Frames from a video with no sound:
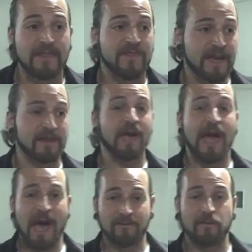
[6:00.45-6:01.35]
And they
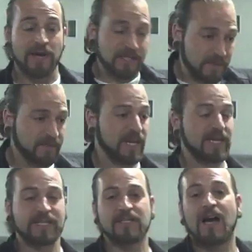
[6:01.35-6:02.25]
have ways of
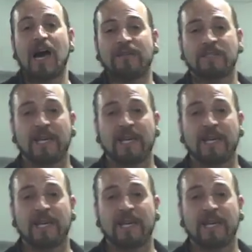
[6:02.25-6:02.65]
getting into the hive and